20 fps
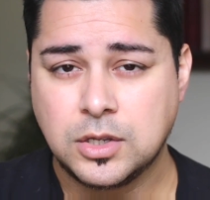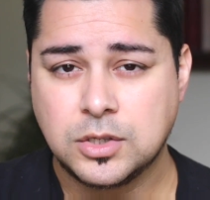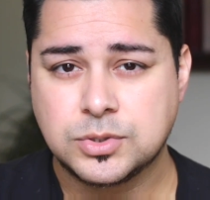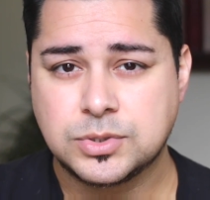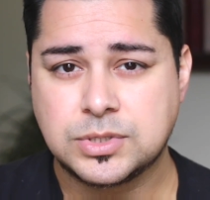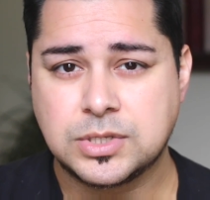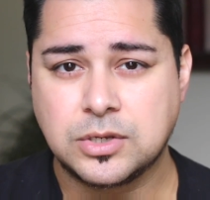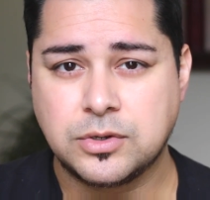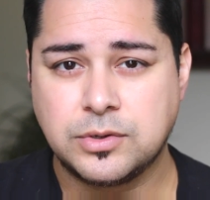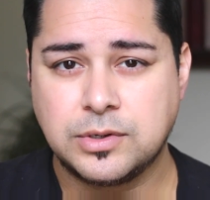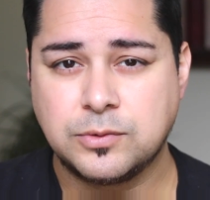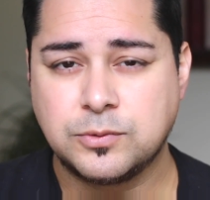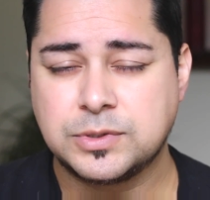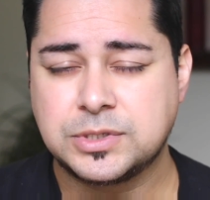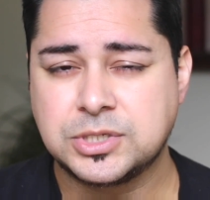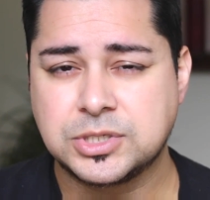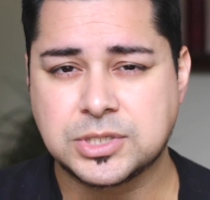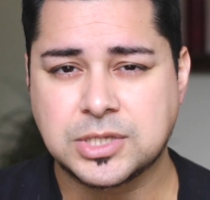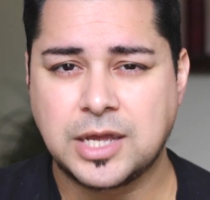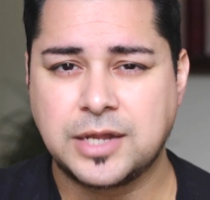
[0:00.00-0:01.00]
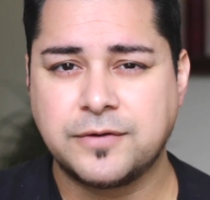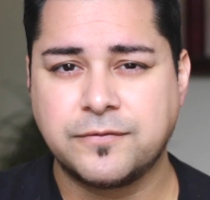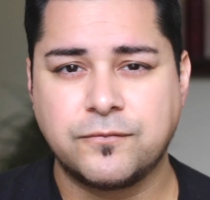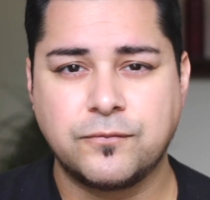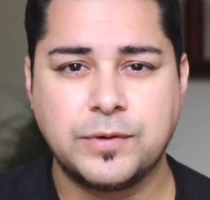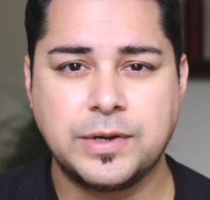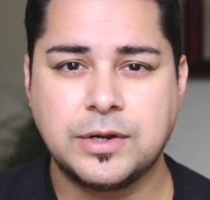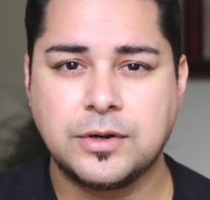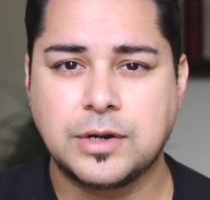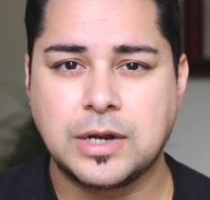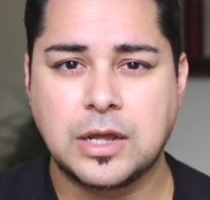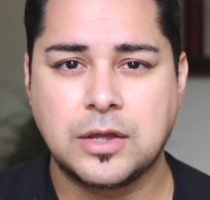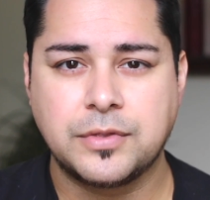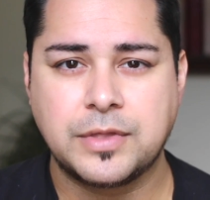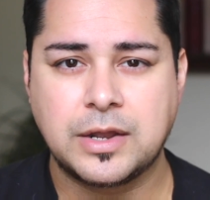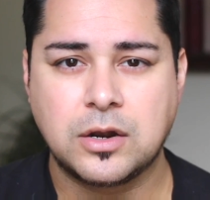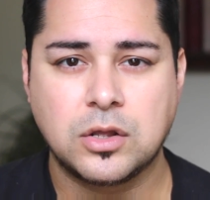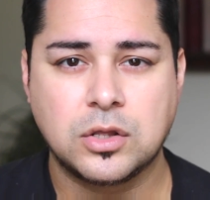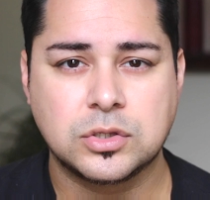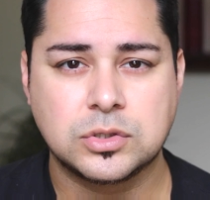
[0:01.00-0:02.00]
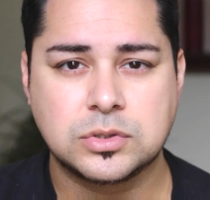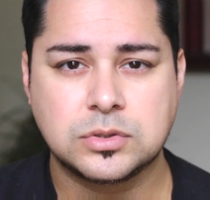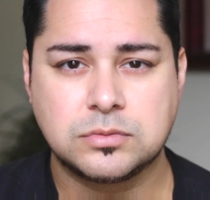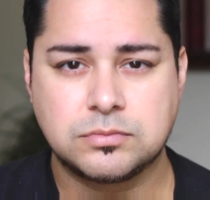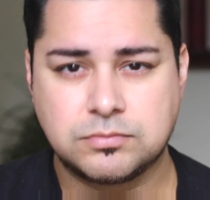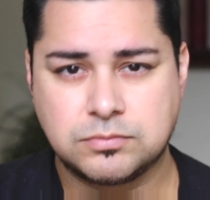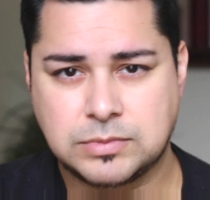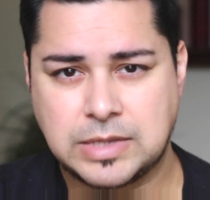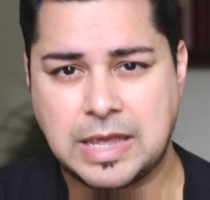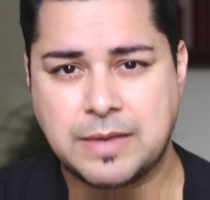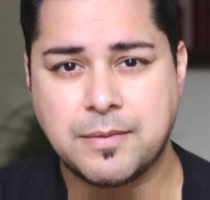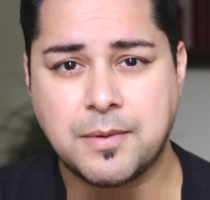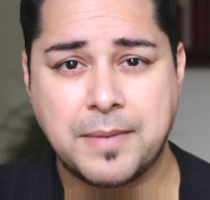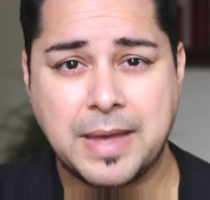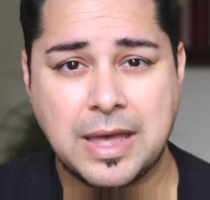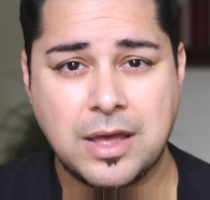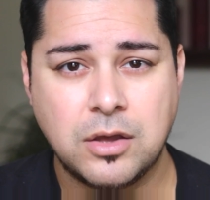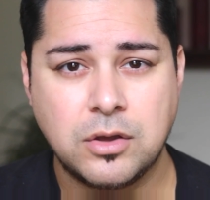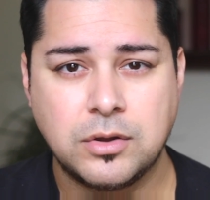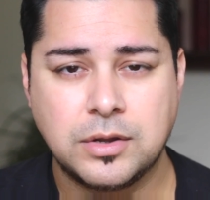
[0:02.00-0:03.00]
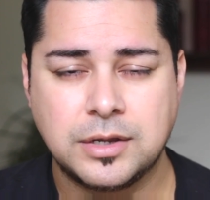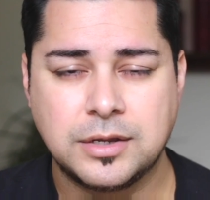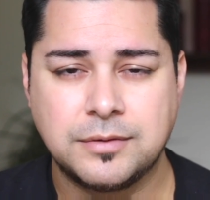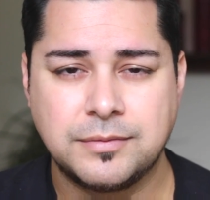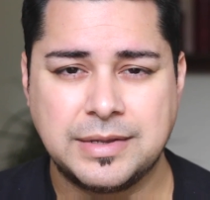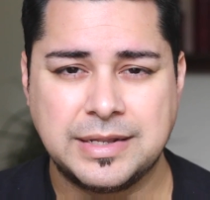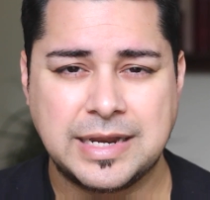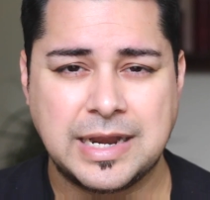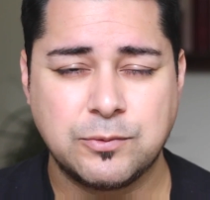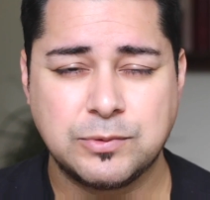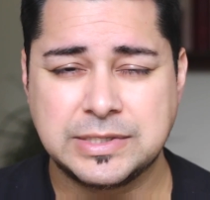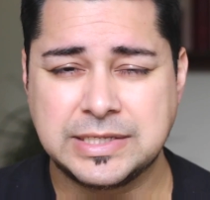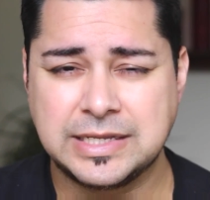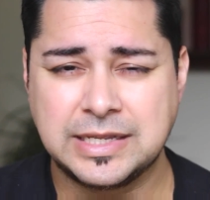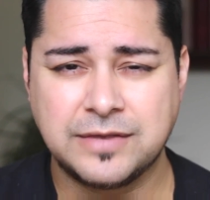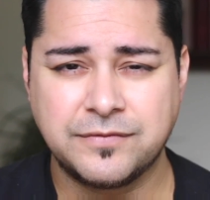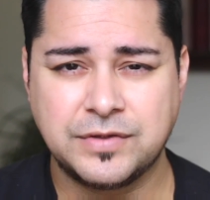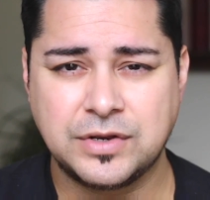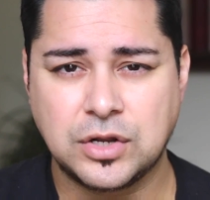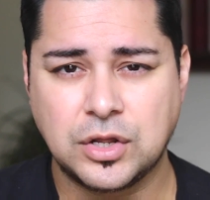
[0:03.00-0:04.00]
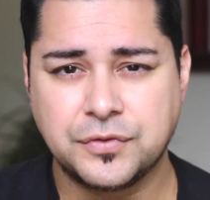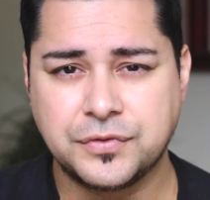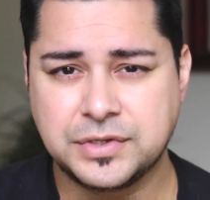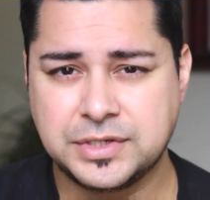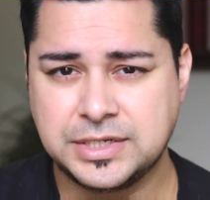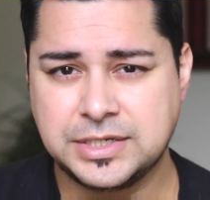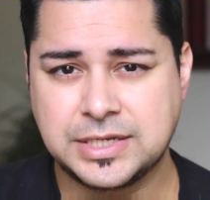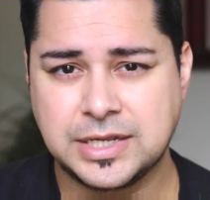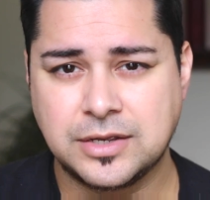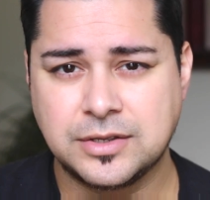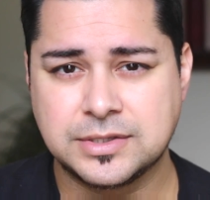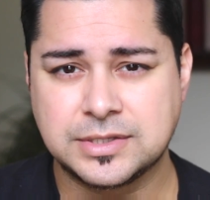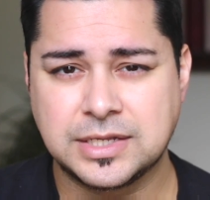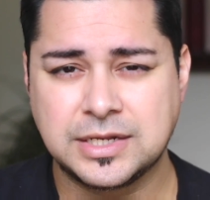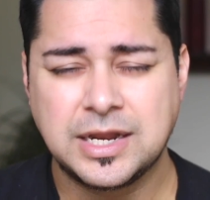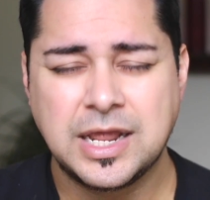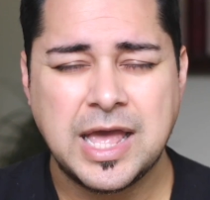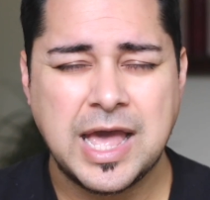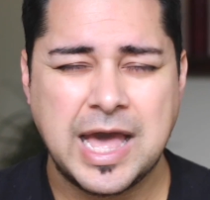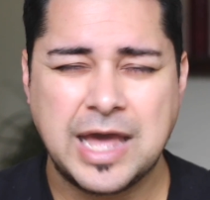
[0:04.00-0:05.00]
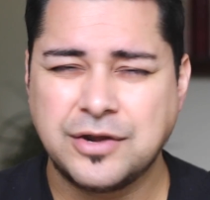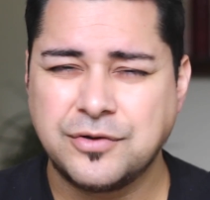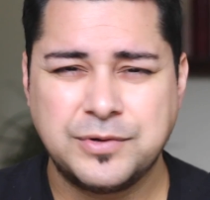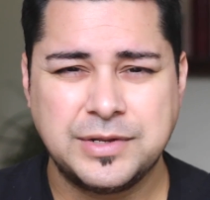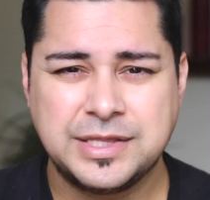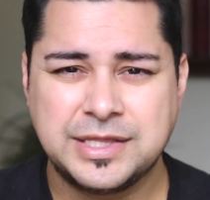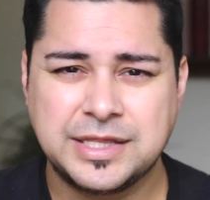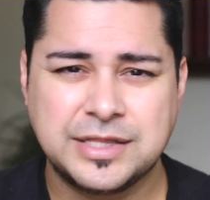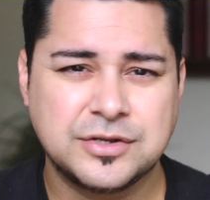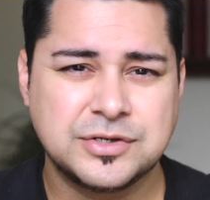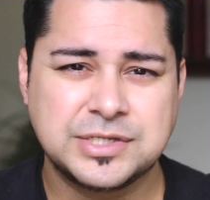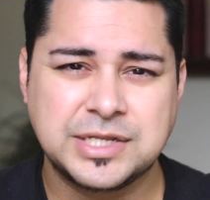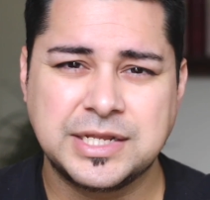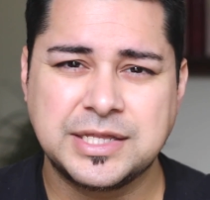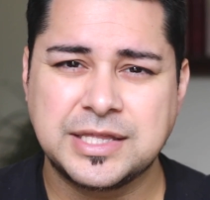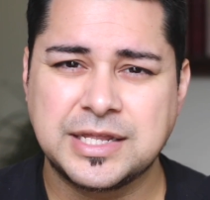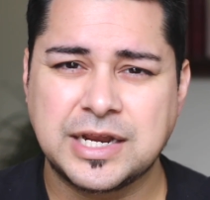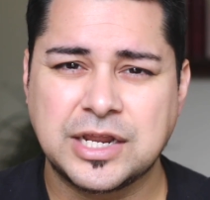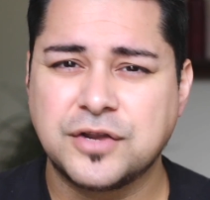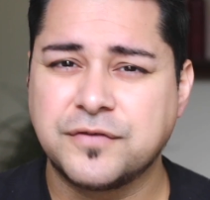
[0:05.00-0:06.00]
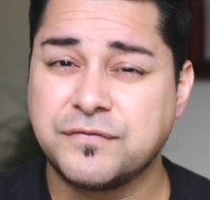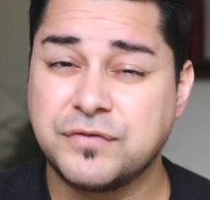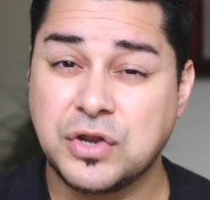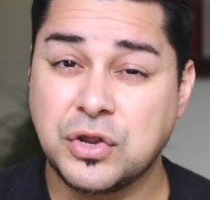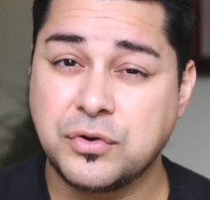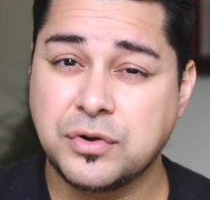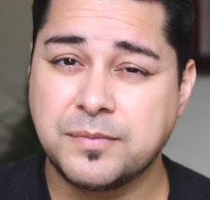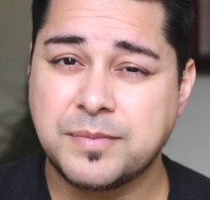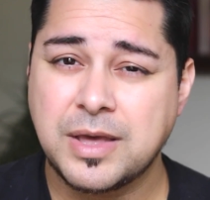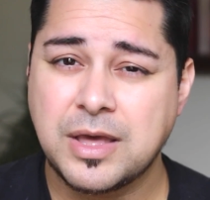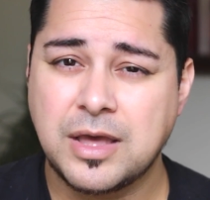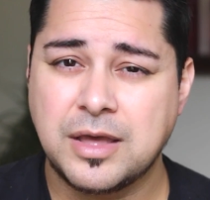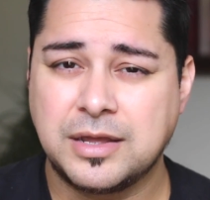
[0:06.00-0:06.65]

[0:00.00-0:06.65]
So it was just kind of weird how that all came about, and I wasn't giving all the details. And I don't really think there's anything I could have known about.